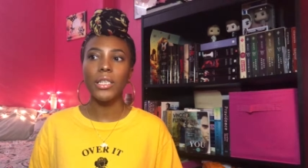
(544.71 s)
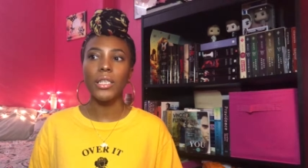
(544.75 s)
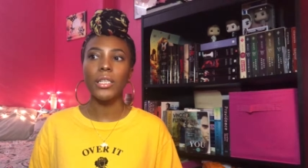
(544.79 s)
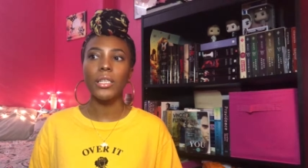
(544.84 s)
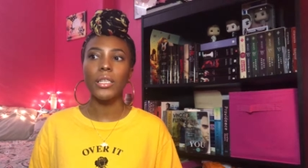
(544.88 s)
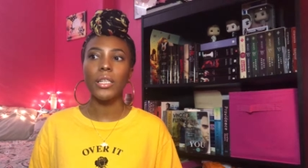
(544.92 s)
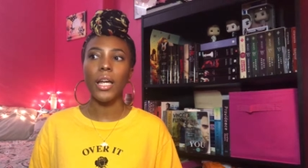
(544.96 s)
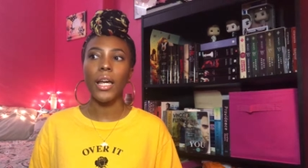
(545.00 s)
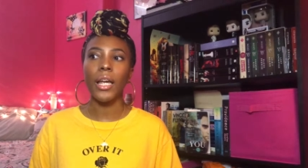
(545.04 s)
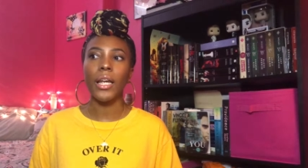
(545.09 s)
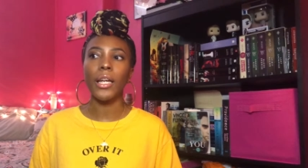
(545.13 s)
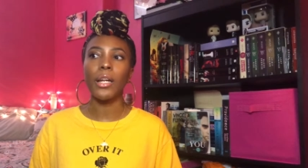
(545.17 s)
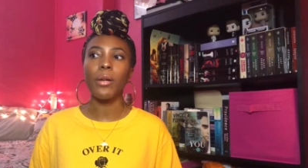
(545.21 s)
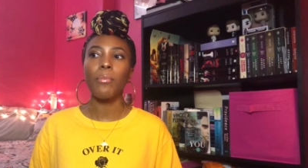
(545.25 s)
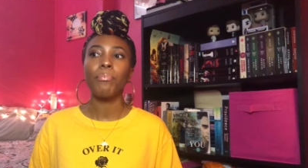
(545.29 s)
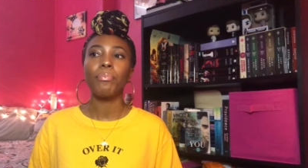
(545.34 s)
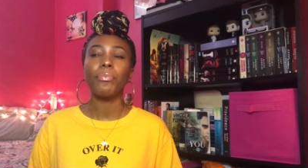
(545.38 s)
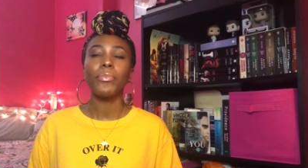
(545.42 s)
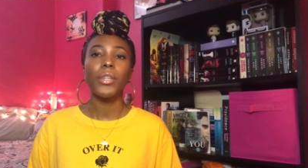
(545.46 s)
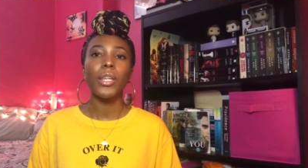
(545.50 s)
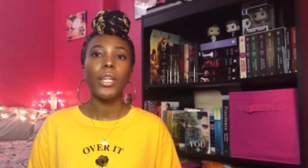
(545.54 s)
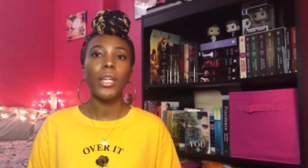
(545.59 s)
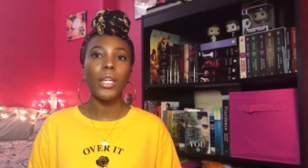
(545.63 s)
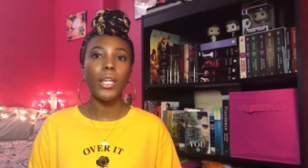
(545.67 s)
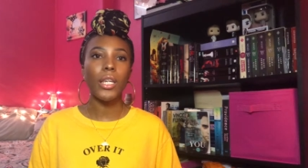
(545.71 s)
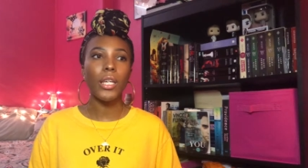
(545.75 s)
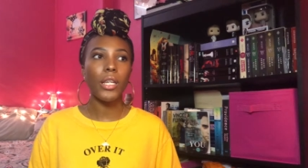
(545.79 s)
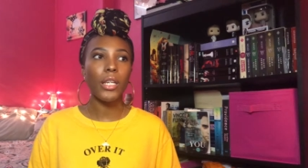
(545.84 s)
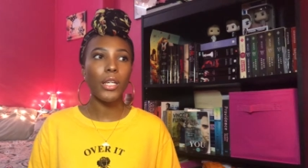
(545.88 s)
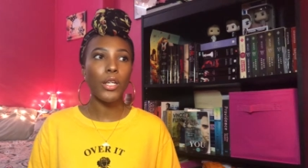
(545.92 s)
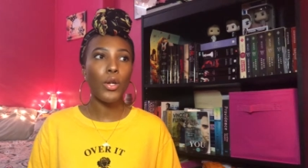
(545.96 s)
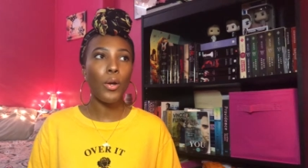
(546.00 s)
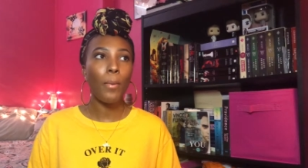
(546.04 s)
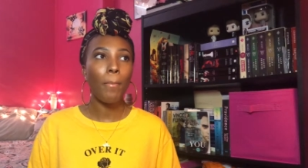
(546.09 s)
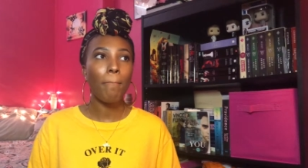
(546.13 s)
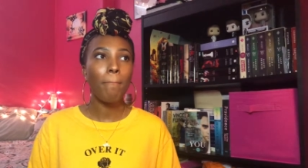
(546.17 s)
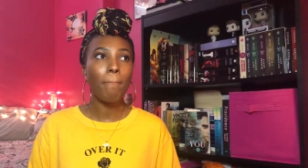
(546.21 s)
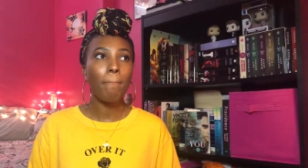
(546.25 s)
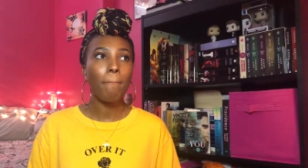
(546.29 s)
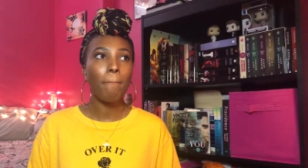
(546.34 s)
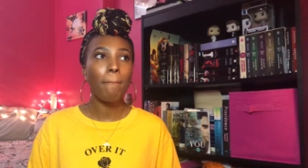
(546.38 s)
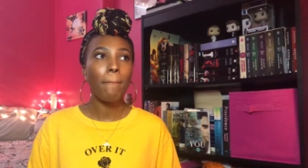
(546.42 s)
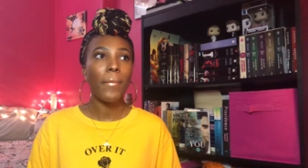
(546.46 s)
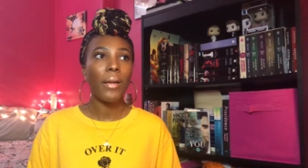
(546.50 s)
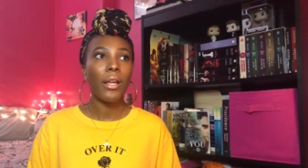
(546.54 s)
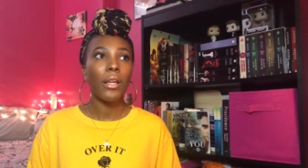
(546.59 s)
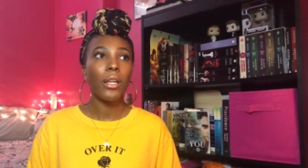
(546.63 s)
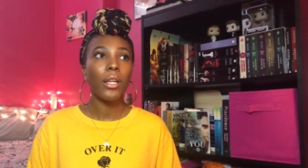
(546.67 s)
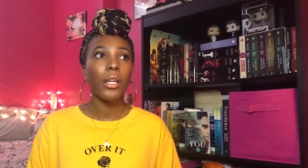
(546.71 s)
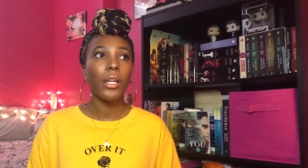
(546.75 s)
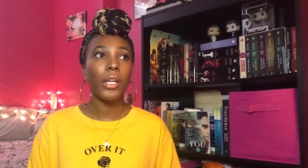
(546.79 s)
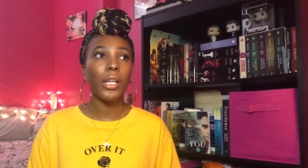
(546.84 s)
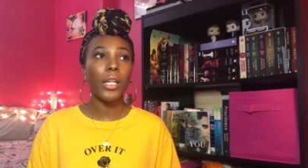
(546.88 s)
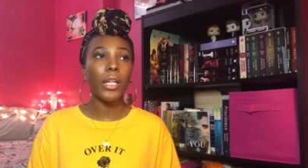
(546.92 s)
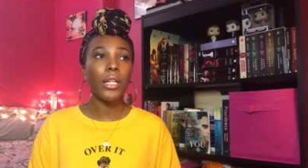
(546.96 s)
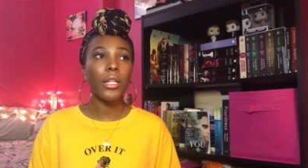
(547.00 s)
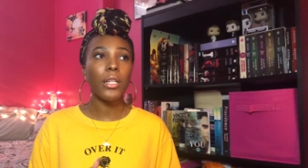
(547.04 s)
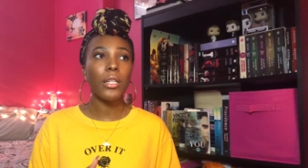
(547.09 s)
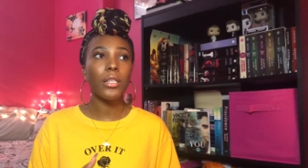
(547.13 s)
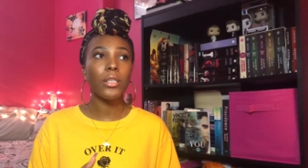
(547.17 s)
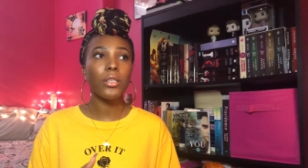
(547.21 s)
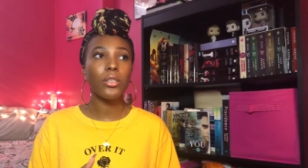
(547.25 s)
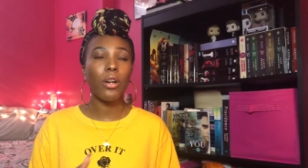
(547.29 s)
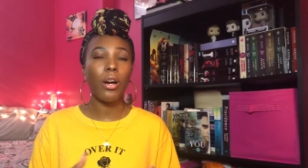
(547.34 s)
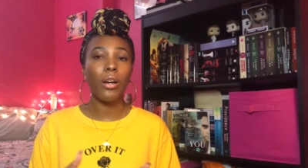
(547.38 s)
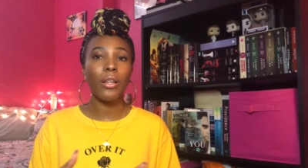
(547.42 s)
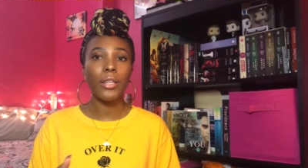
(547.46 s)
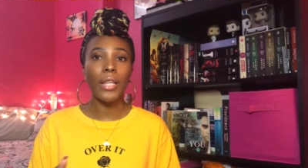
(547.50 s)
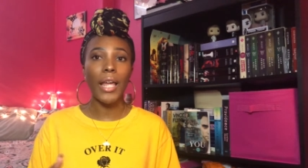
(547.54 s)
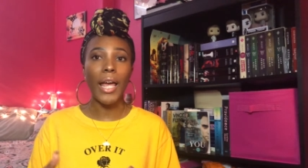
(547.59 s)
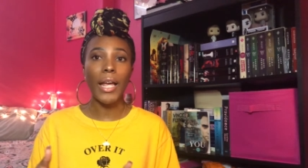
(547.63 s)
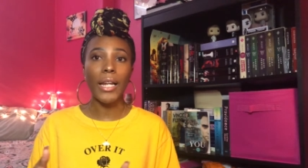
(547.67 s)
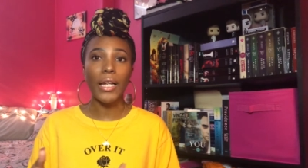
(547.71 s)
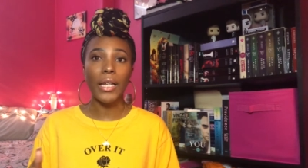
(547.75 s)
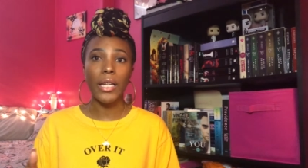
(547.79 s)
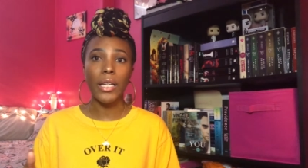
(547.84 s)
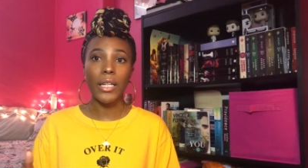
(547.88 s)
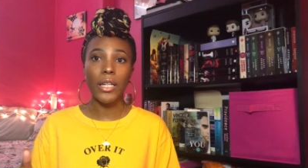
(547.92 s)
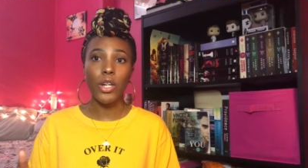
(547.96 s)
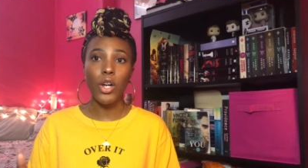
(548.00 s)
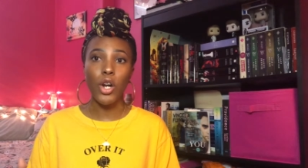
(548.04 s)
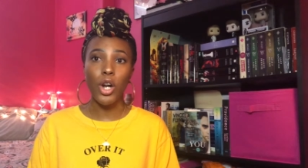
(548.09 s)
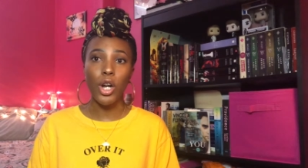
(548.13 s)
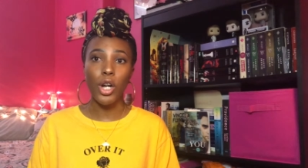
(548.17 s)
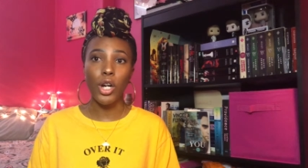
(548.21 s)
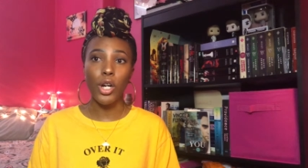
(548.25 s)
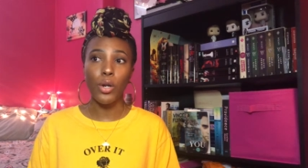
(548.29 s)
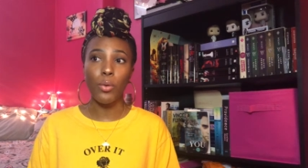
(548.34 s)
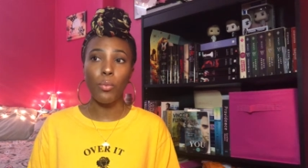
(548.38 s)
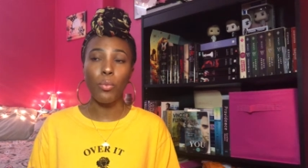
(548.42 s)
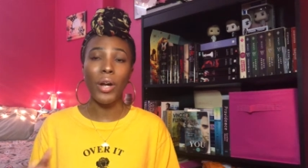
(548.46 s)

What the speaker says: it's like he saw that in her,